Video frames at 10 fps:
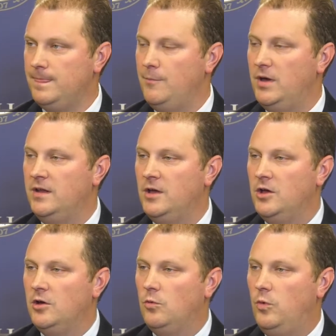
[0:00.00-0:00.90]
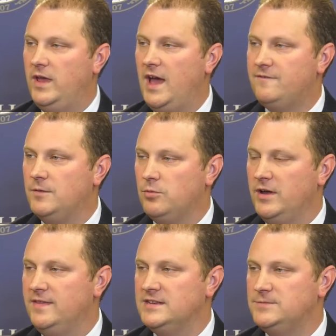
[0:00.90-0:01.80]
But we have to
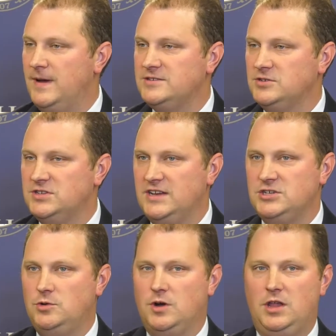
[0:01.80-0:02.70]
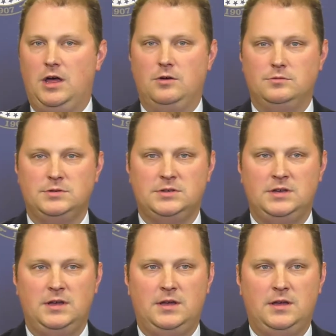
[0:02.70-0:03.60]
bring this special session to a close.
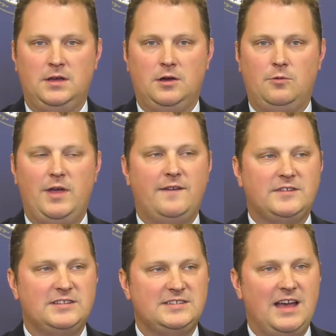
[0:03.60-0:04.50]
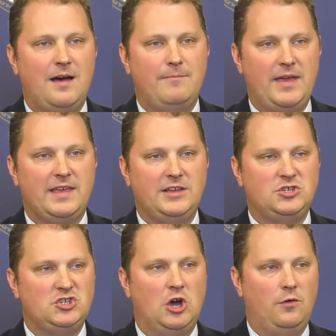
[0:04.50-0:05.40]
We have to stop making
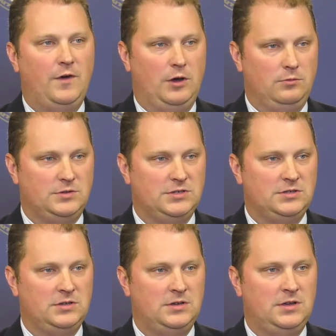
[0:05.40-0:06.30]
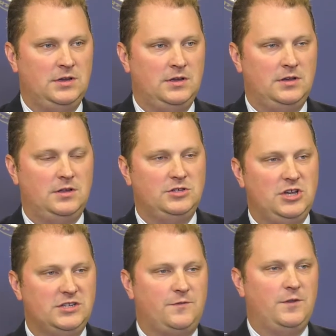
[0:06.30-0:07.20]
show votes
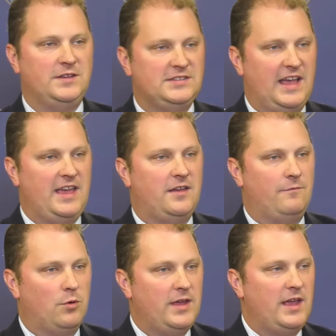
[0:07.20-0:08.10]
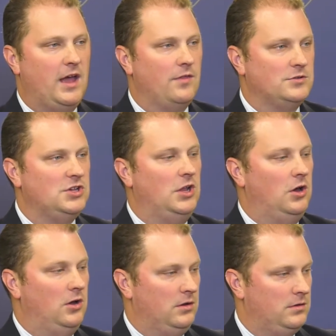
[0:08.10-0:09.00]
just for the sake of bringing others
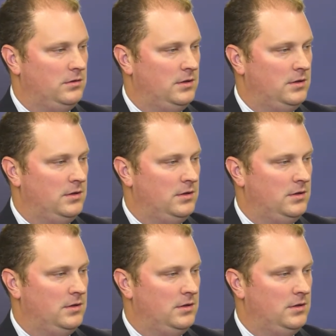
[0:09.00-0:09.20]
along,